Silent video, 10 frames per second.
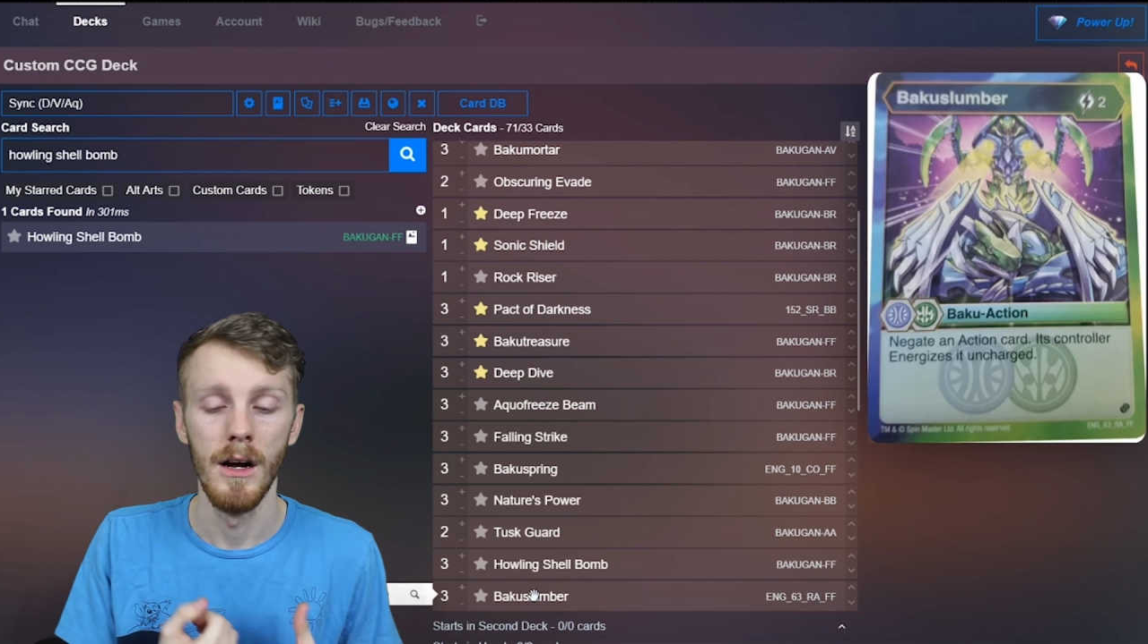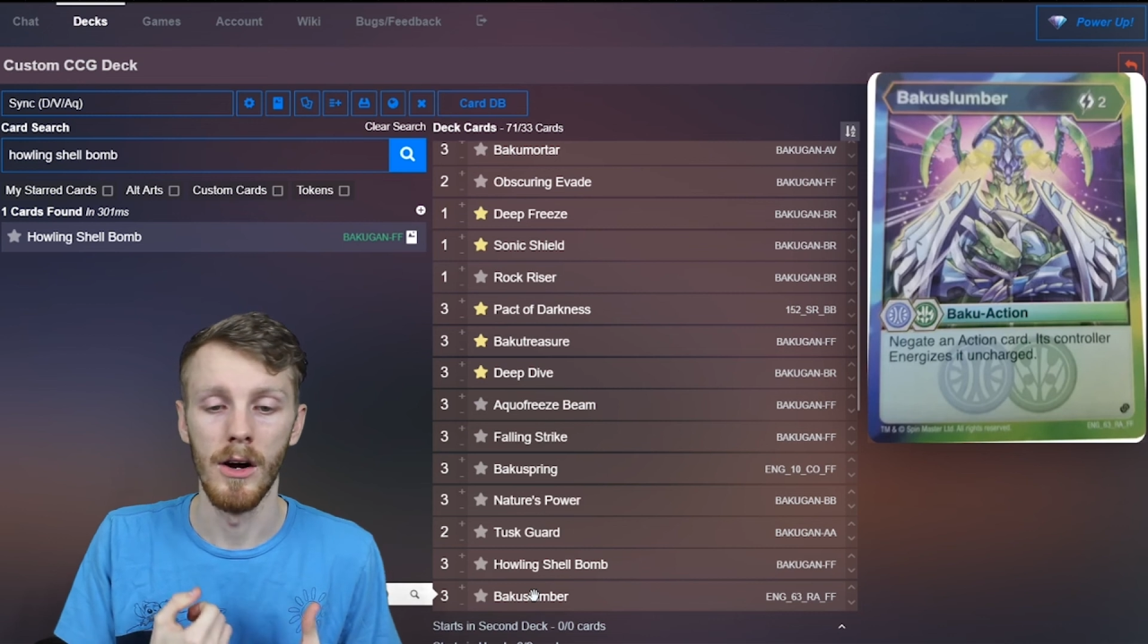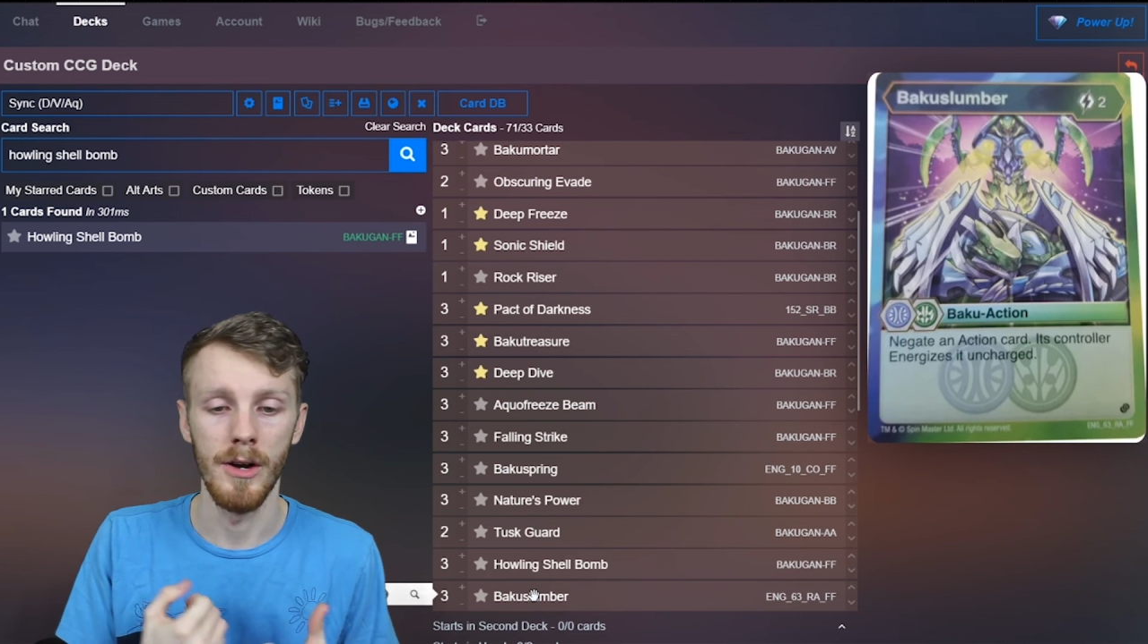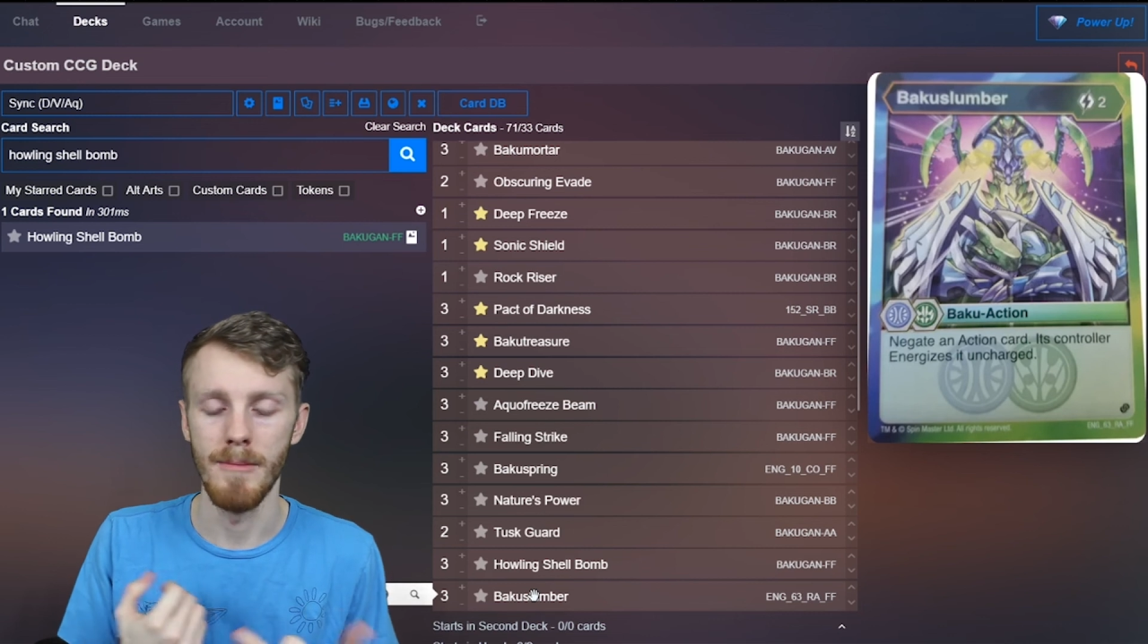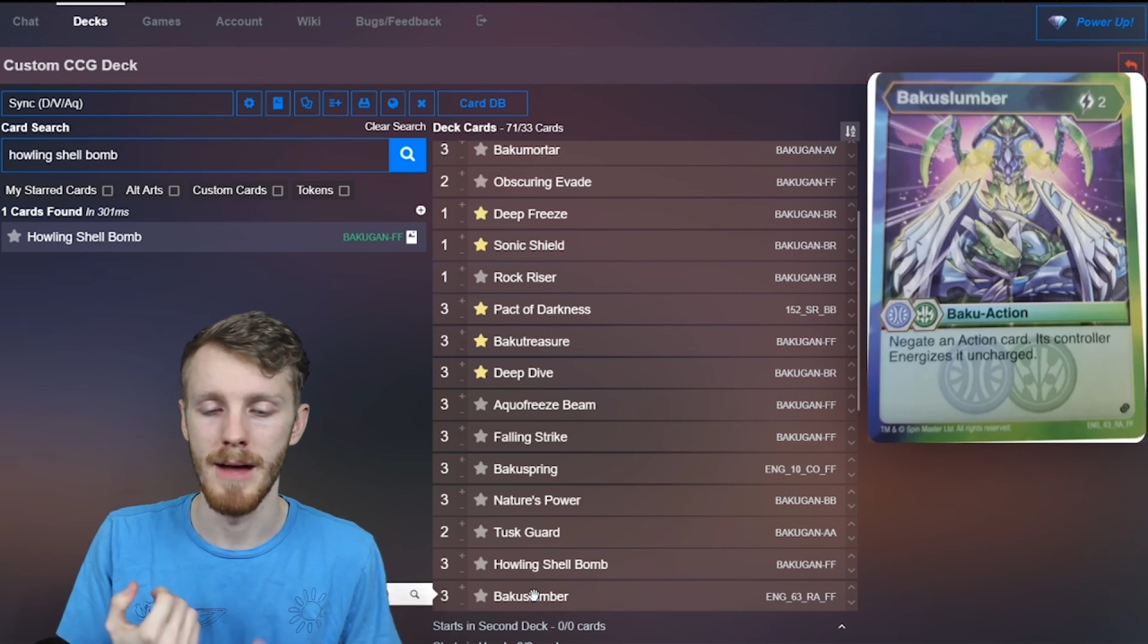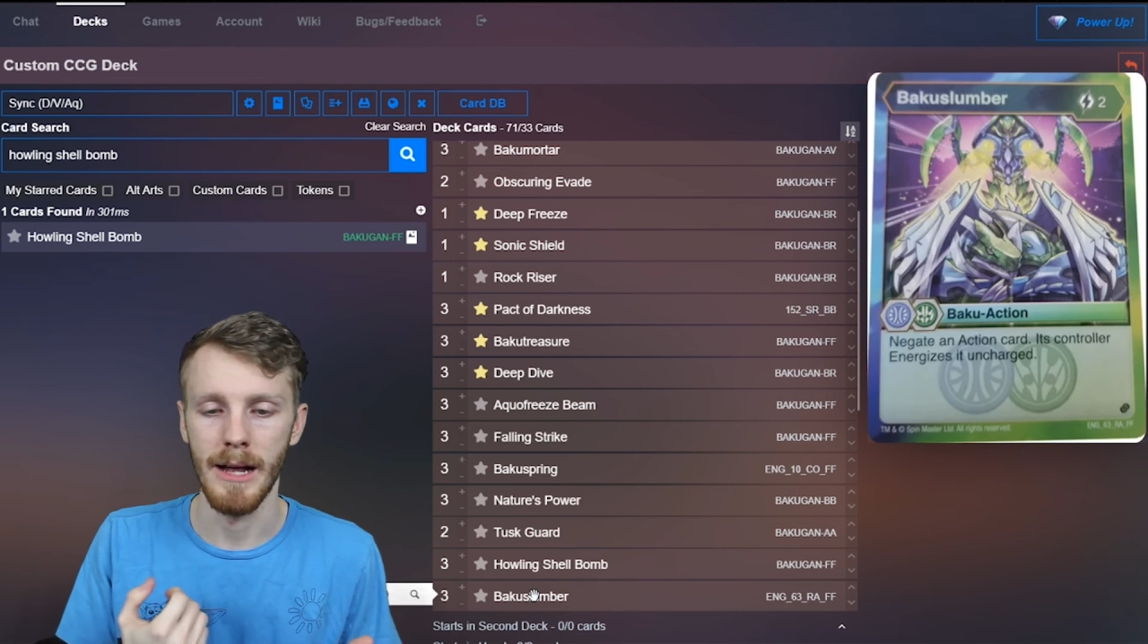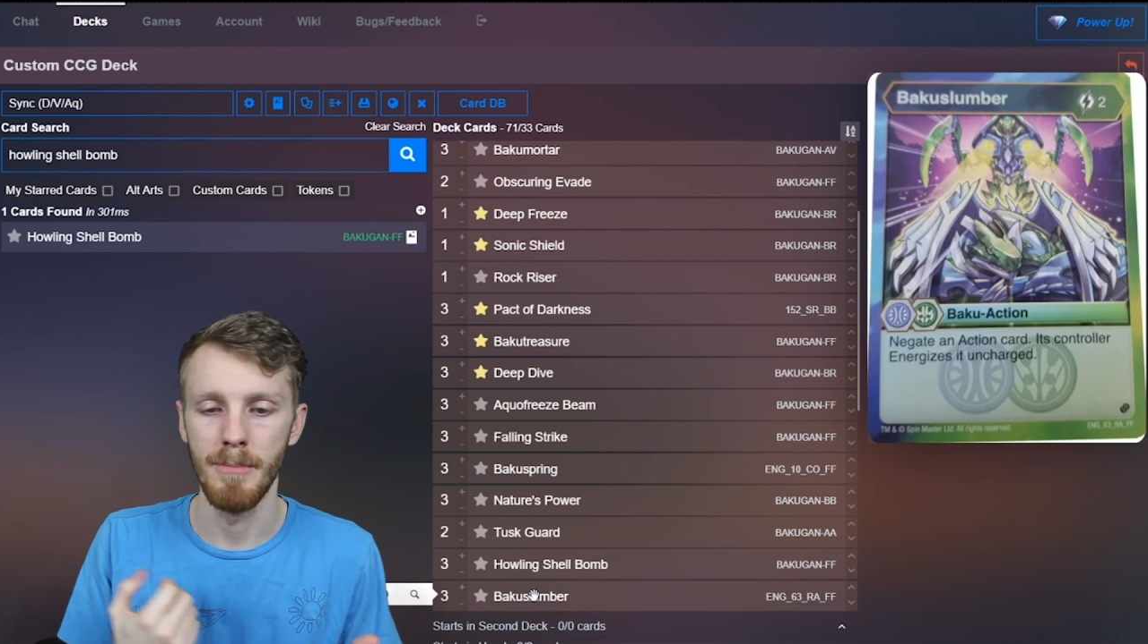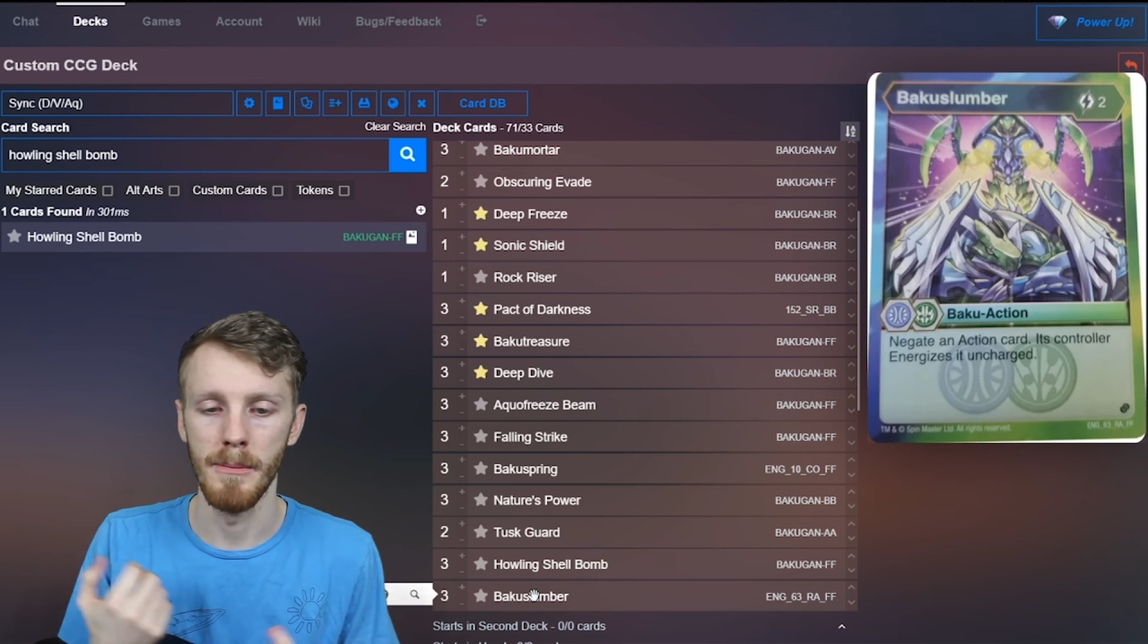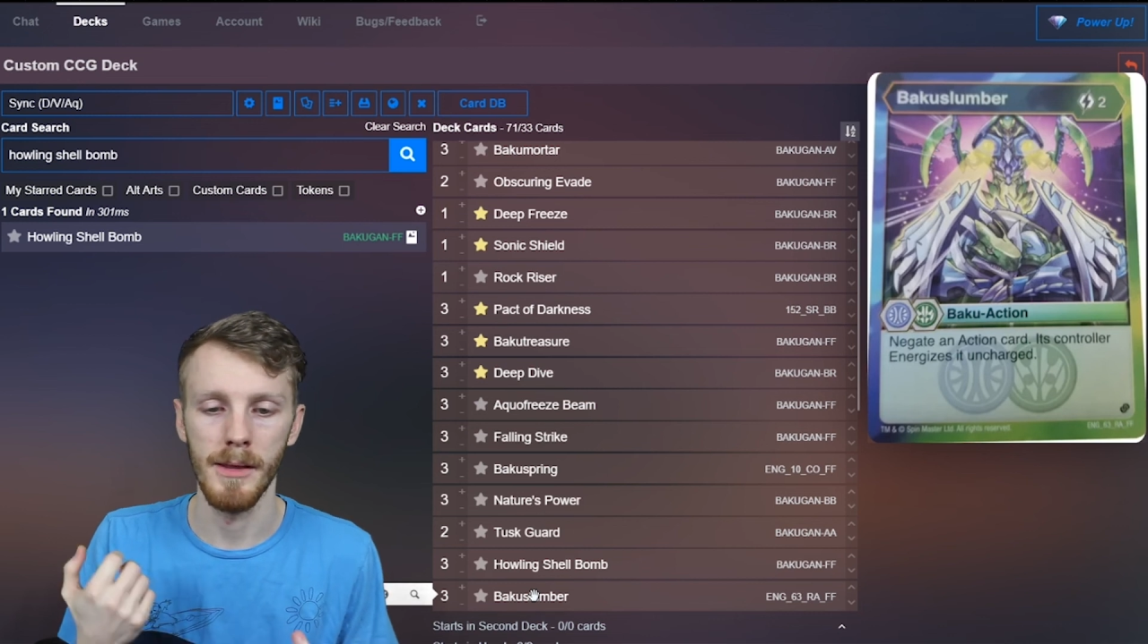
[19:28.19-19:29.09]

or not Mac, but